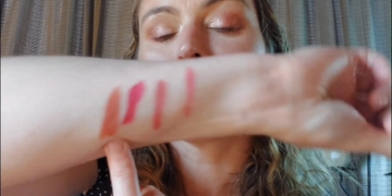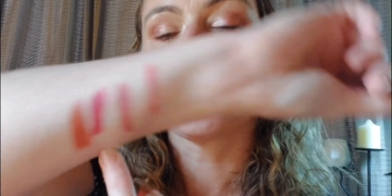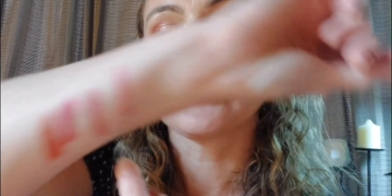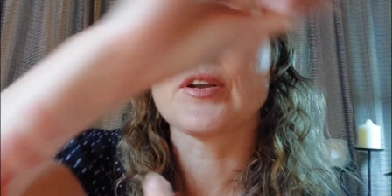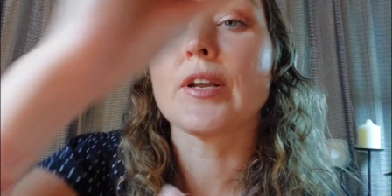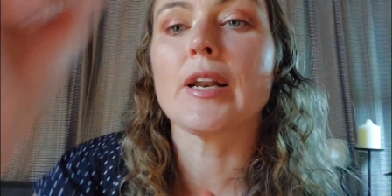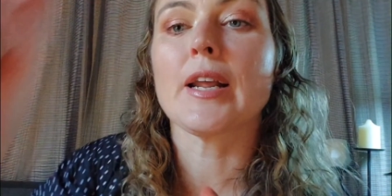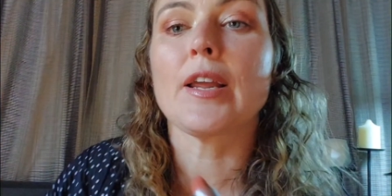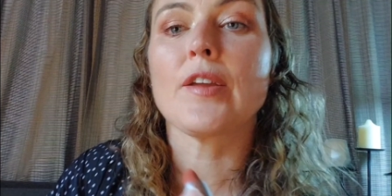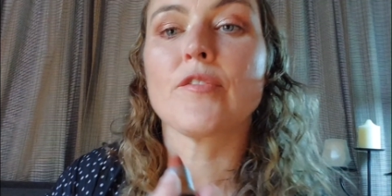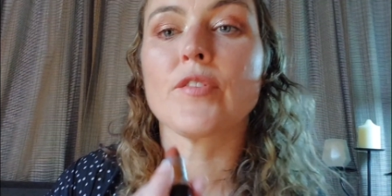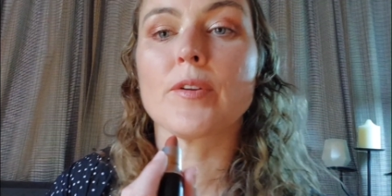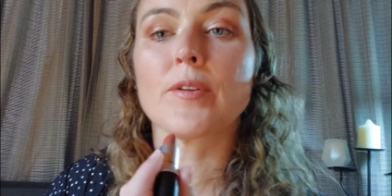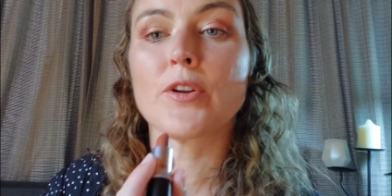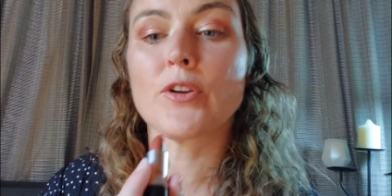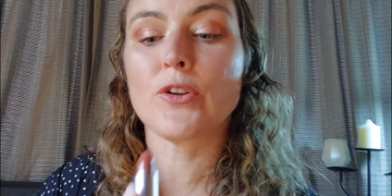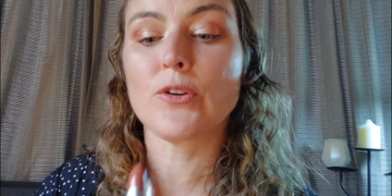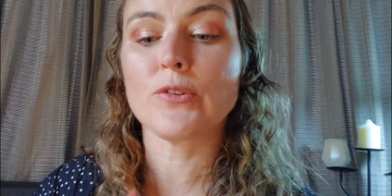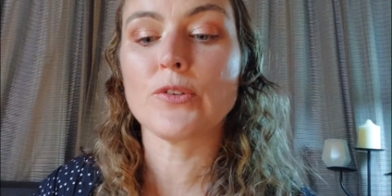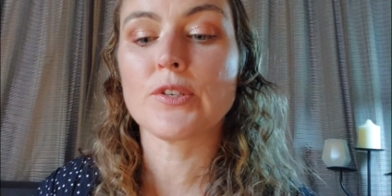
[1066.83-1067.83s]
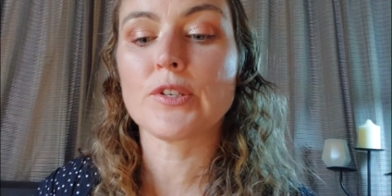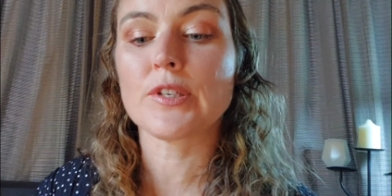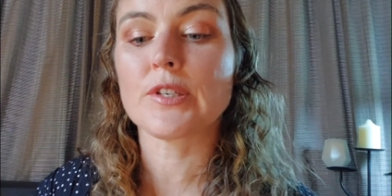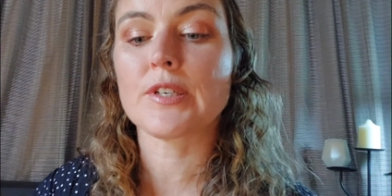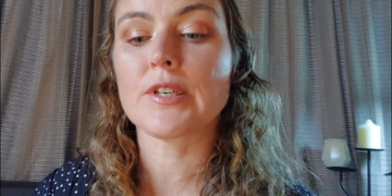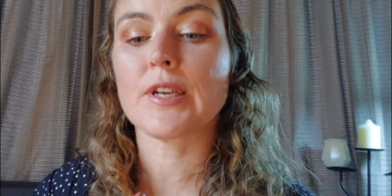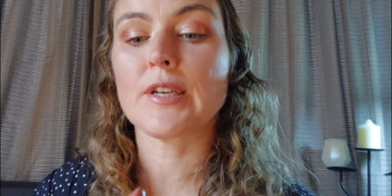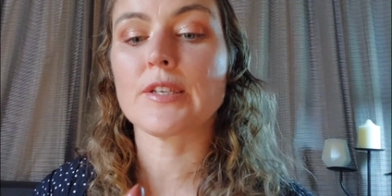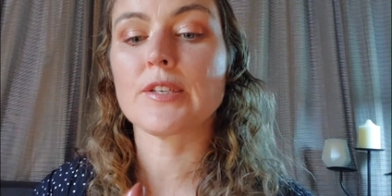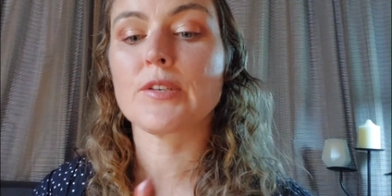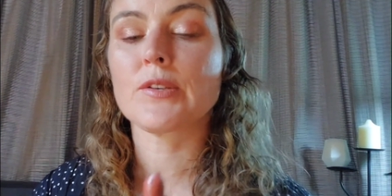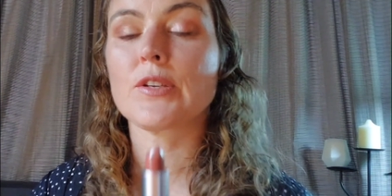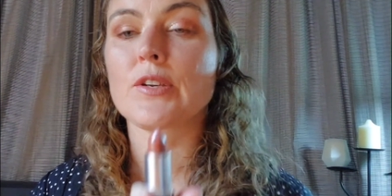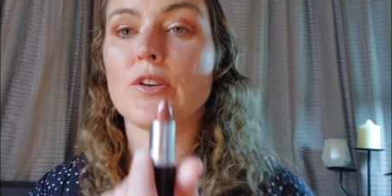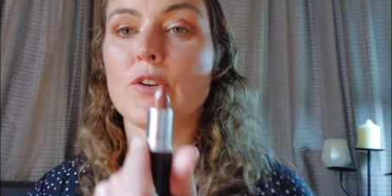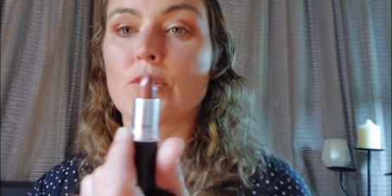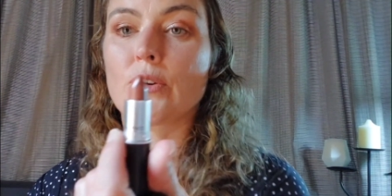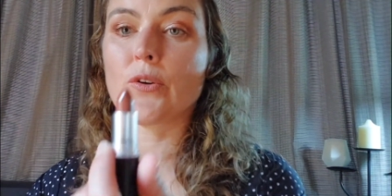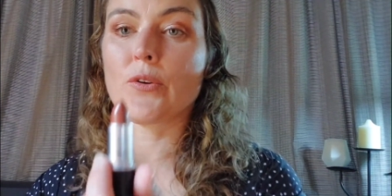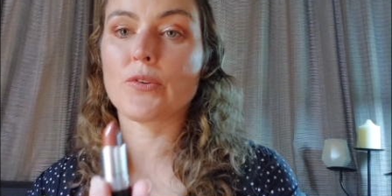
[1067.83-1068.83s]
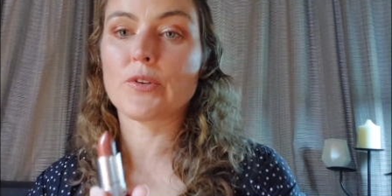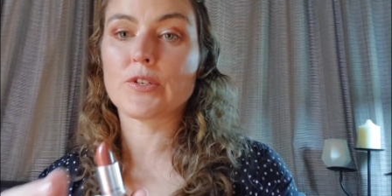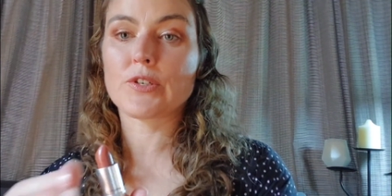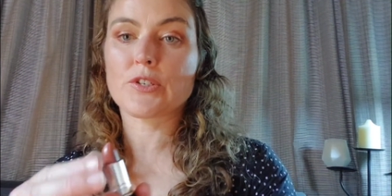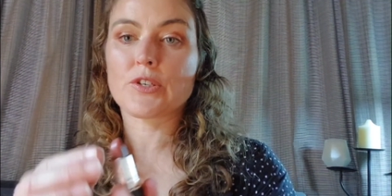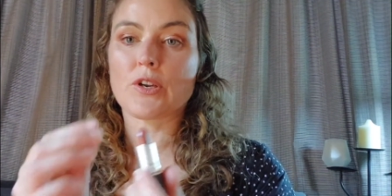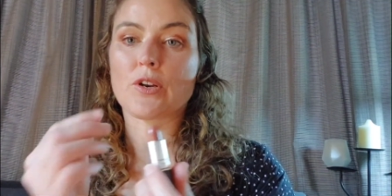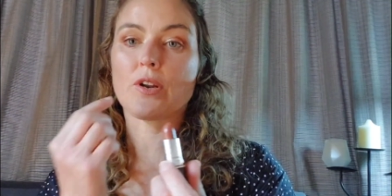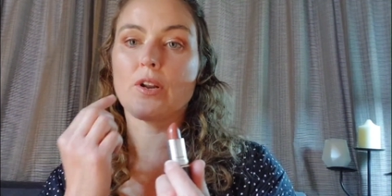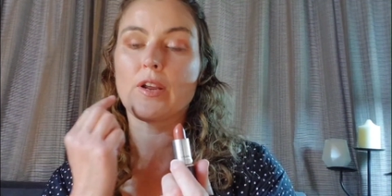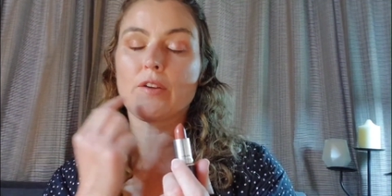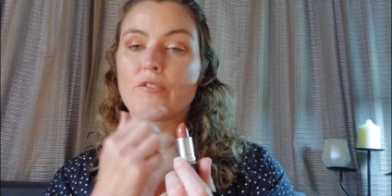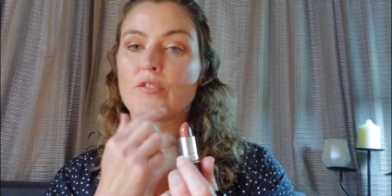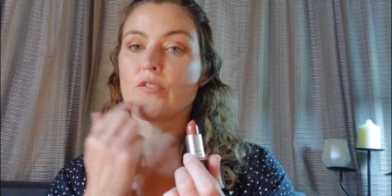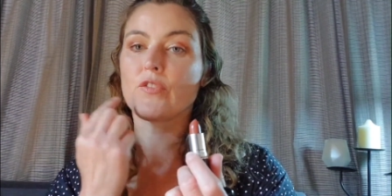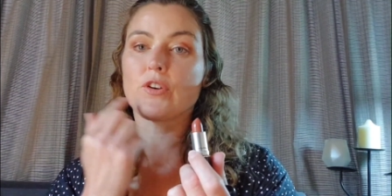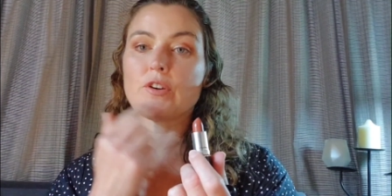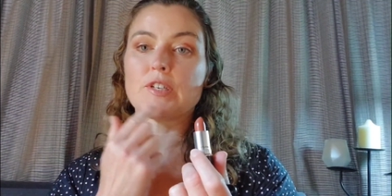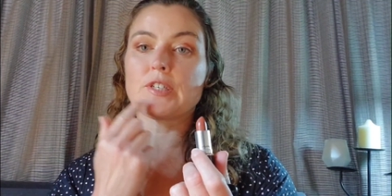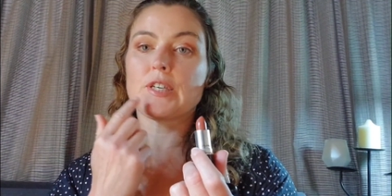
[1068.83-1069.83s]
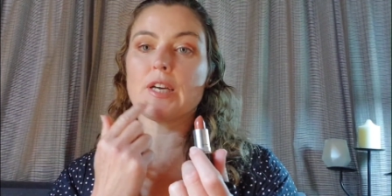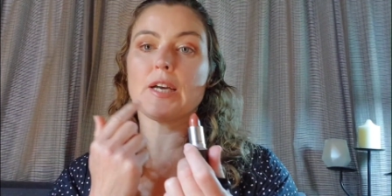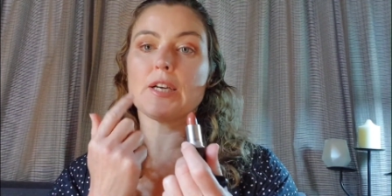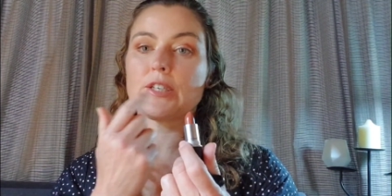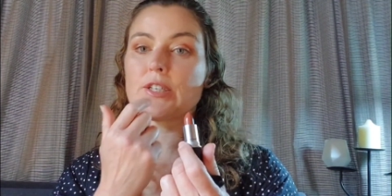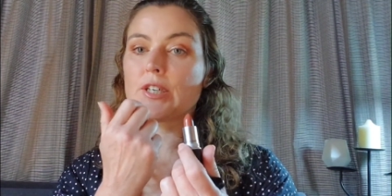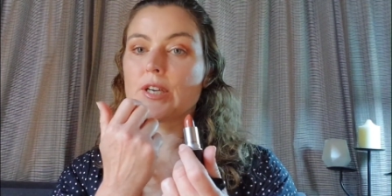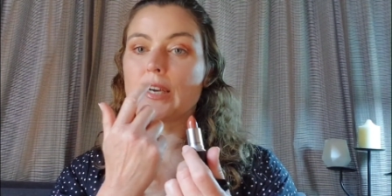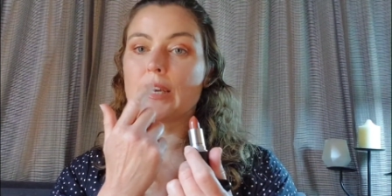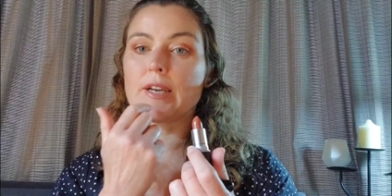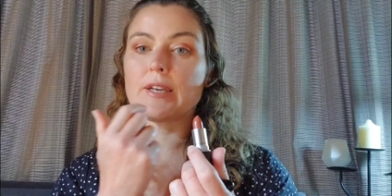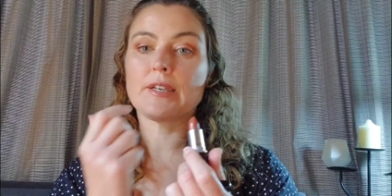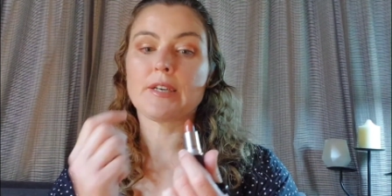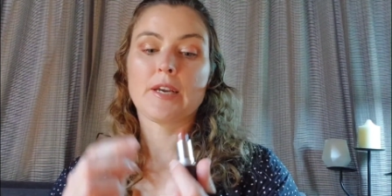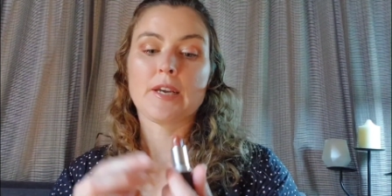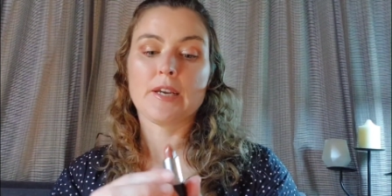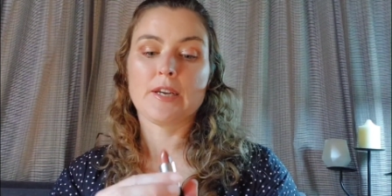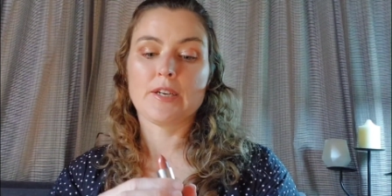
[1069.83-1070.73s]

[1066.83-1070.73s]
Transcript: You can even use this as, you know, if you've got a dark shade,